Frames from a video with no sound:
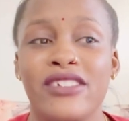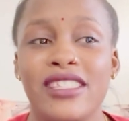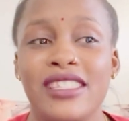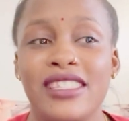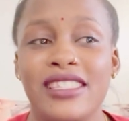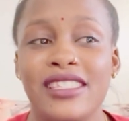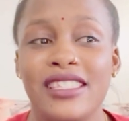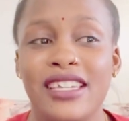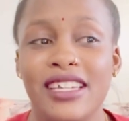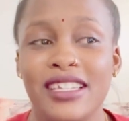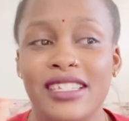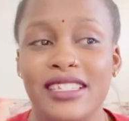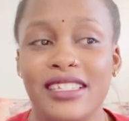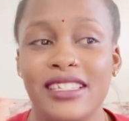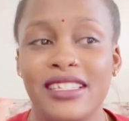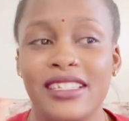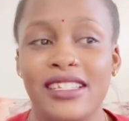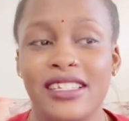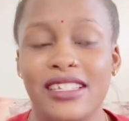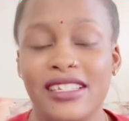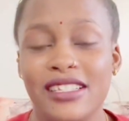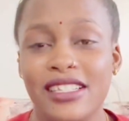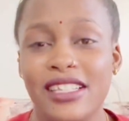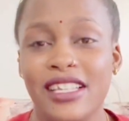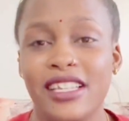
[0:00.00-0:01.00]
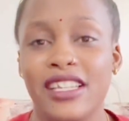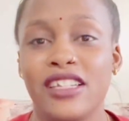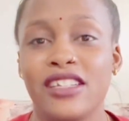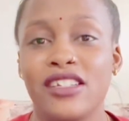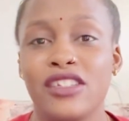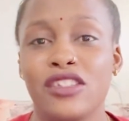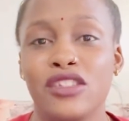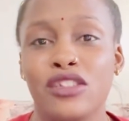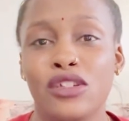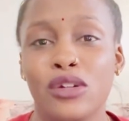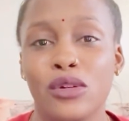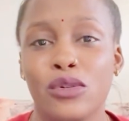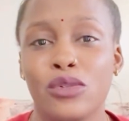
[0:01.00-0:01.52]
that
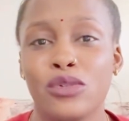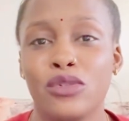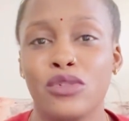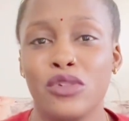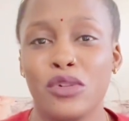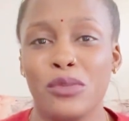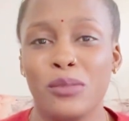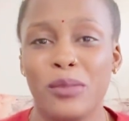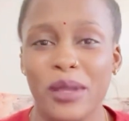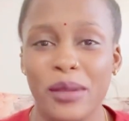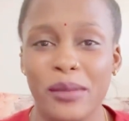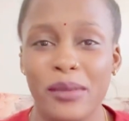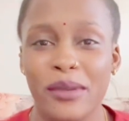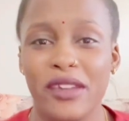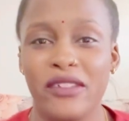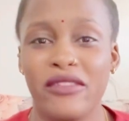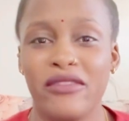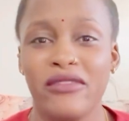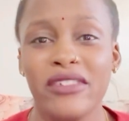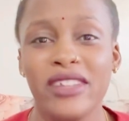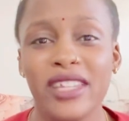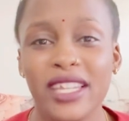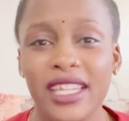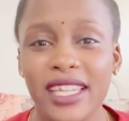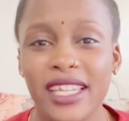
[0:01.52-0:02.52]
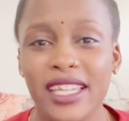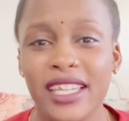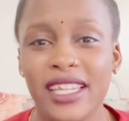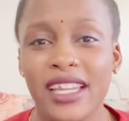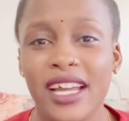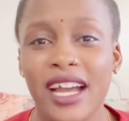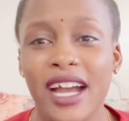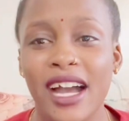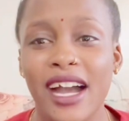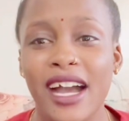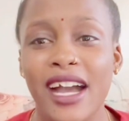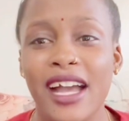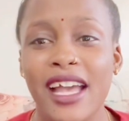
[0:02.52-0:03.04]
second thought or maybe a feeling in
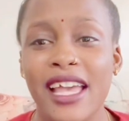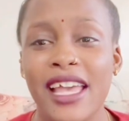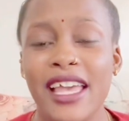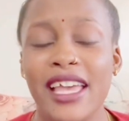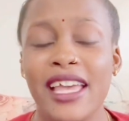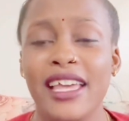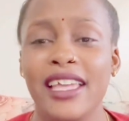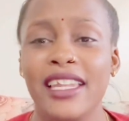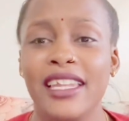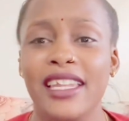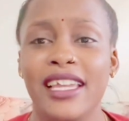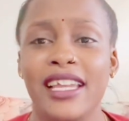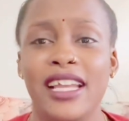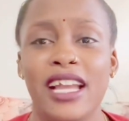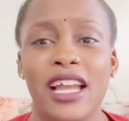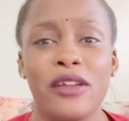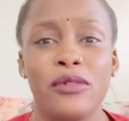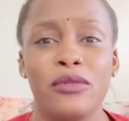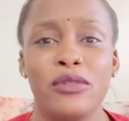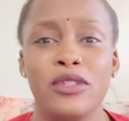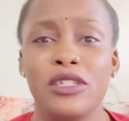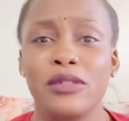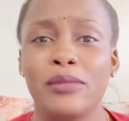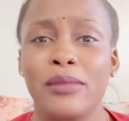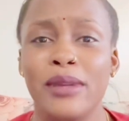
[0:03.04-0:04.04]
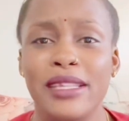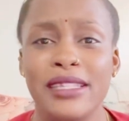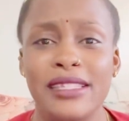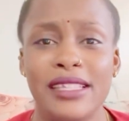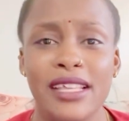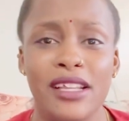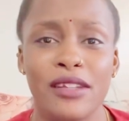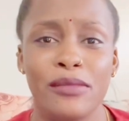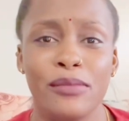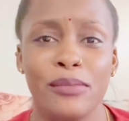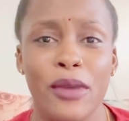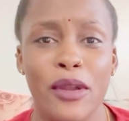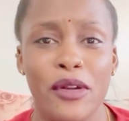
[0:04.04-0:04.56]
her, like I wish my
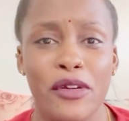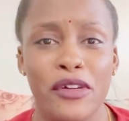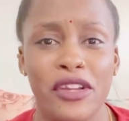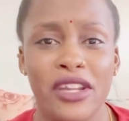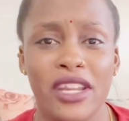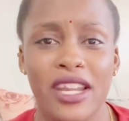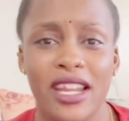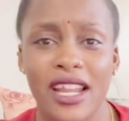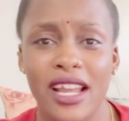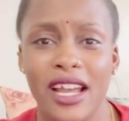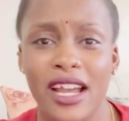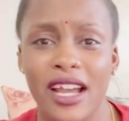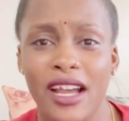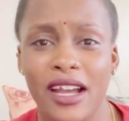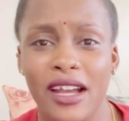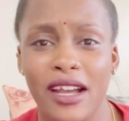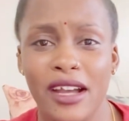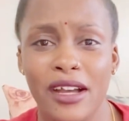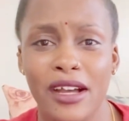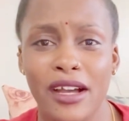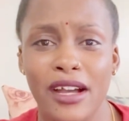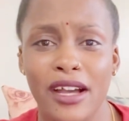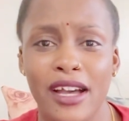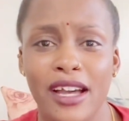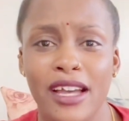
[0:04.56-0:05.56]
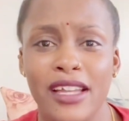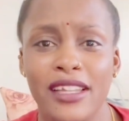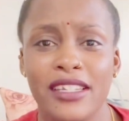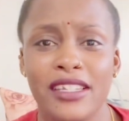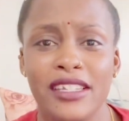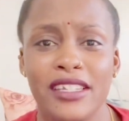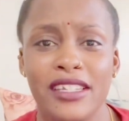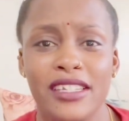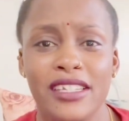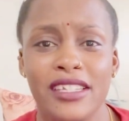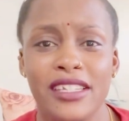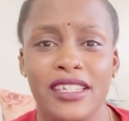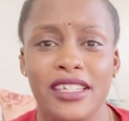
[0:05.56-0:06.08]
son married
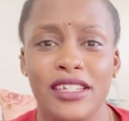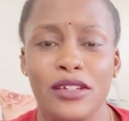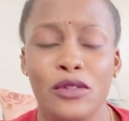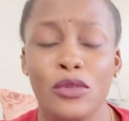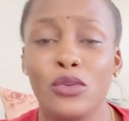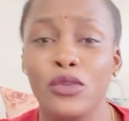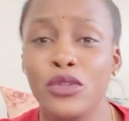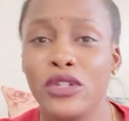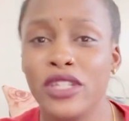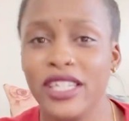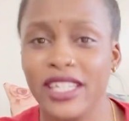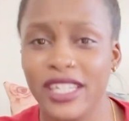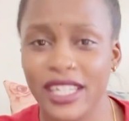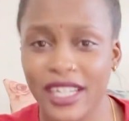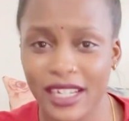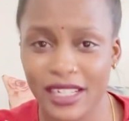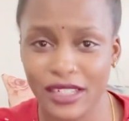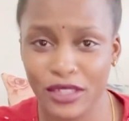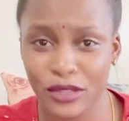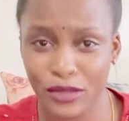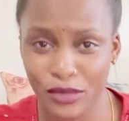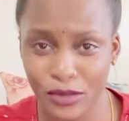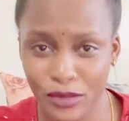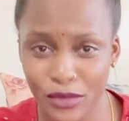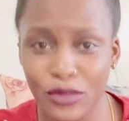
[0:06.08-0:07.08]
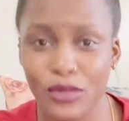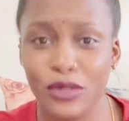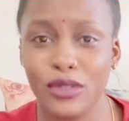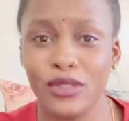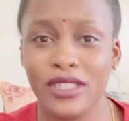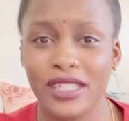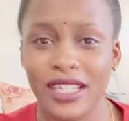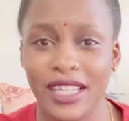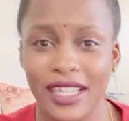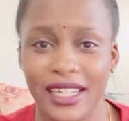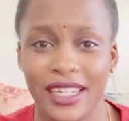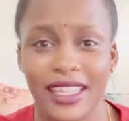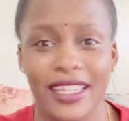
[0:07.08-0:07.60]
an Udia
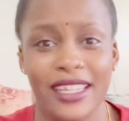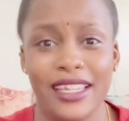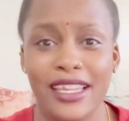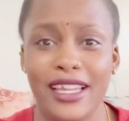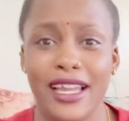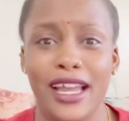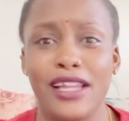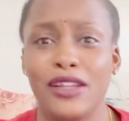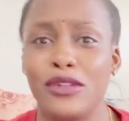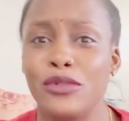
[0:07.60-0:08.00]
daughter, like an